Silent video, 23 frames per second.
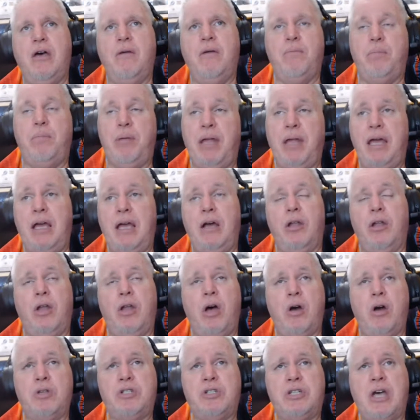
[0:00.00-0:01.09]
playing
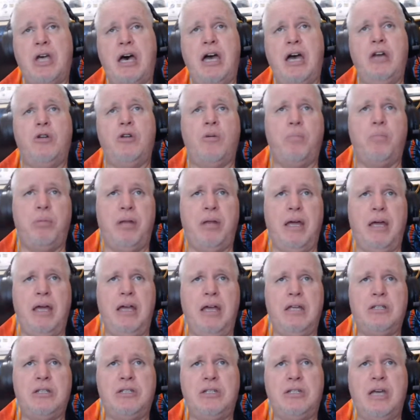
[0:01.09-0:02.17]
alongside or
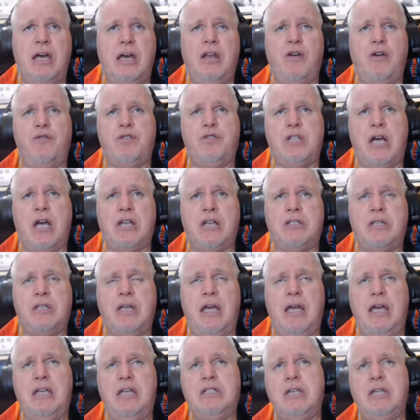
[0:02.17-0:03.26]
playing instead of Jackson
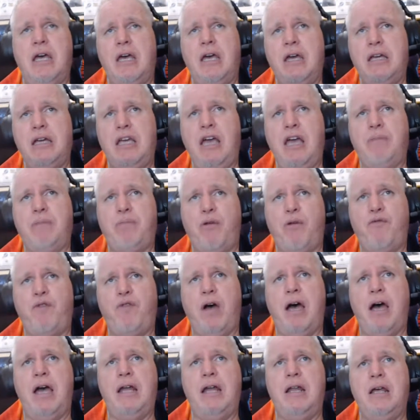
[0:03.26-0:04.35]
Hayes can
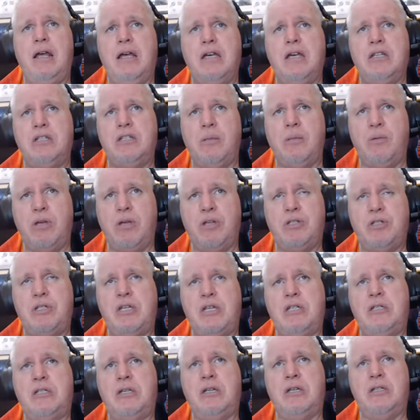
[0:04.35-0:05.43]
provide some
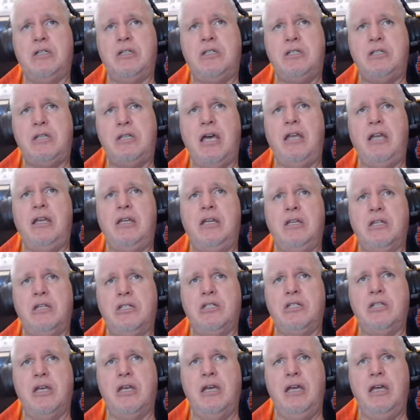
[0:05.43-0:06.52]
consistent
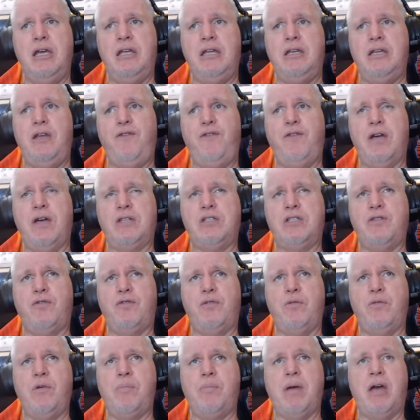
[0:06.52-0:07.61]
steadiness in defensive
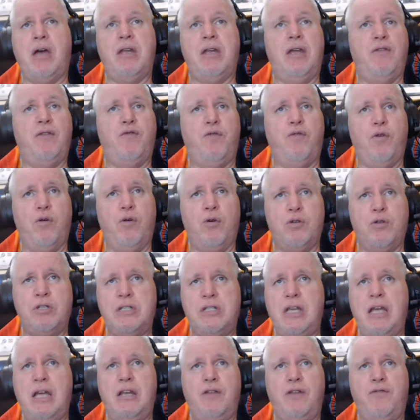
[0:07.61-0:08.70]
and rebounding for
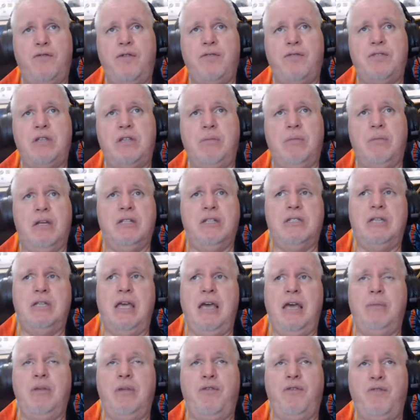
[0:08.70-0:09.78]
10 to 15 minutes a
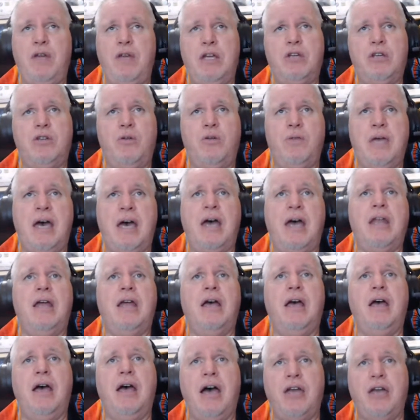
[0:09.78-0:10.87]
game. And if he can do that,
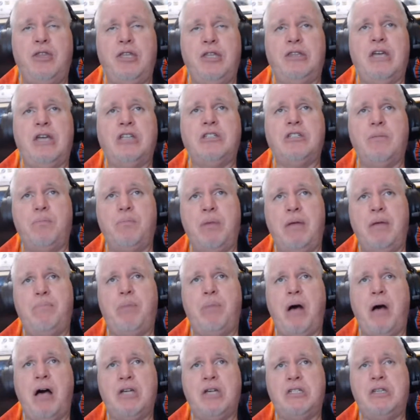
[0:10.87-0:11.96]
I think that's a big
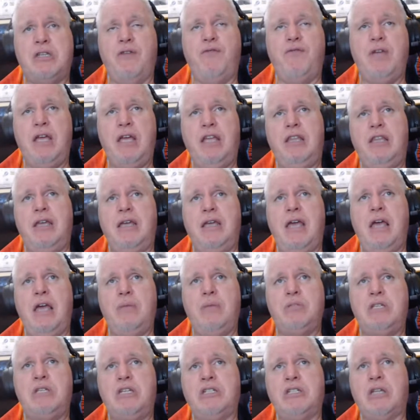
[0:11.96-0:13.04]
positive in the
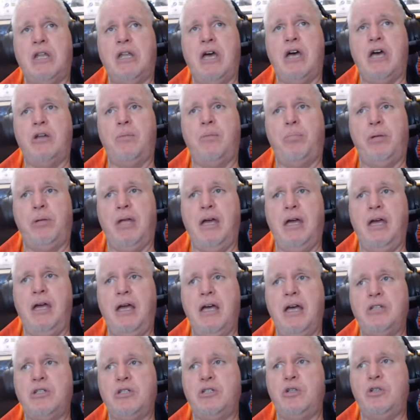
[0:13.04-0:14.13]
games he's allowed to play
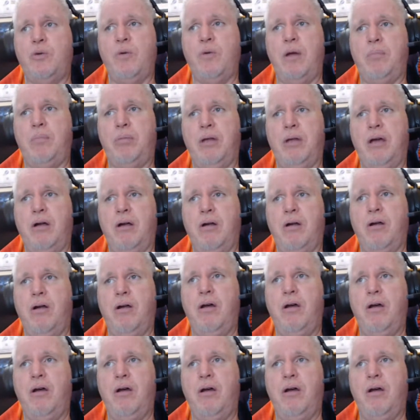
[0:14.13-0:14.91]
as a two-way player.